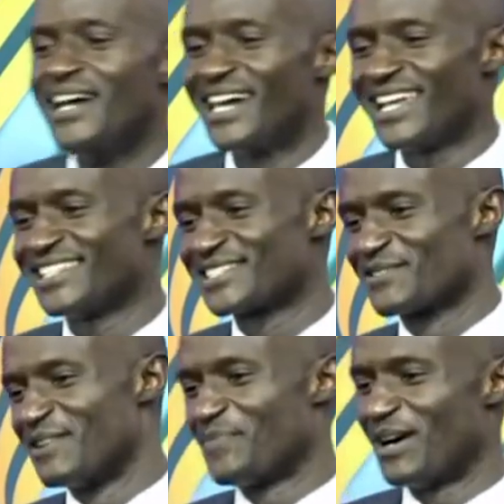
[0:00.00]
Elijah is a
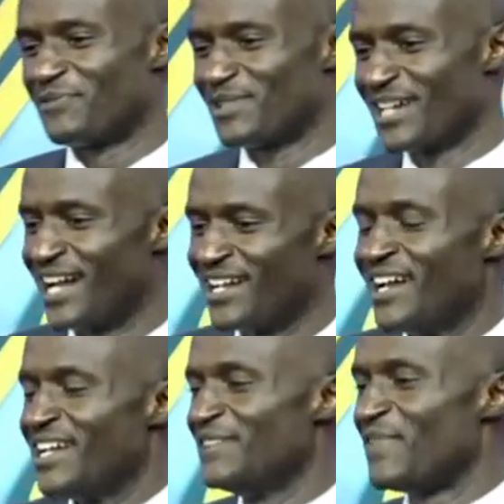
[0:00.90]
very powerful guy.
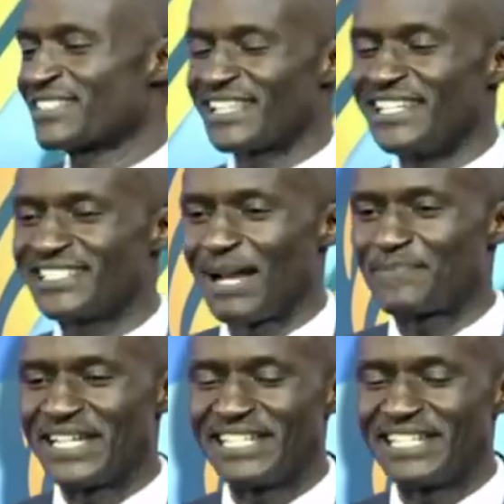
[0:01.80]
In verse 8, chapter